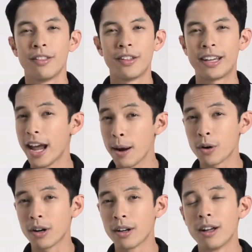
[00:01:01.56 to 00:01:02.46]
The
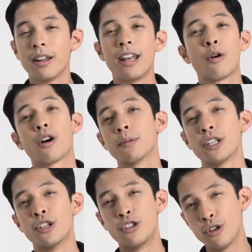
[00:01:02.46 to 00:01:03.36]
camera now comes
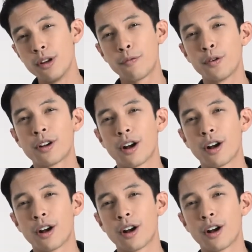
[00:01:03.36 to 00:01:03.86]
in two different